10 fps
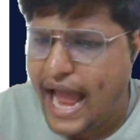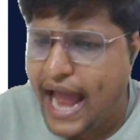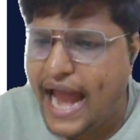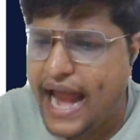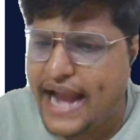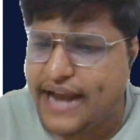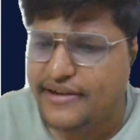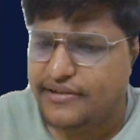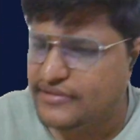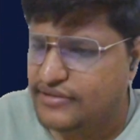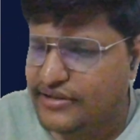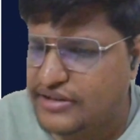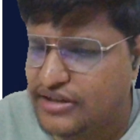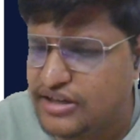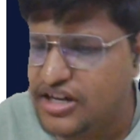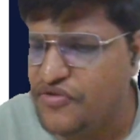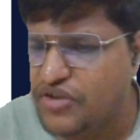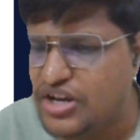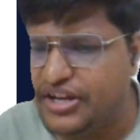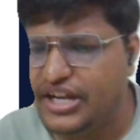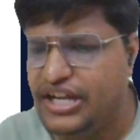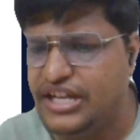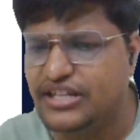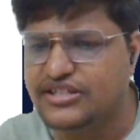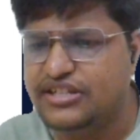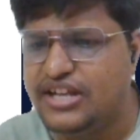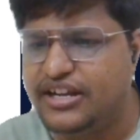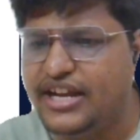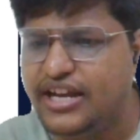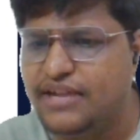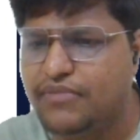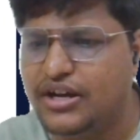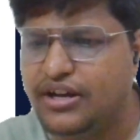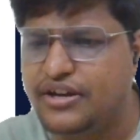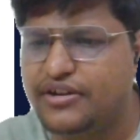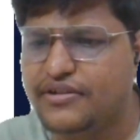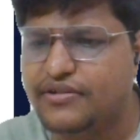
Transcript: and third one is nothing but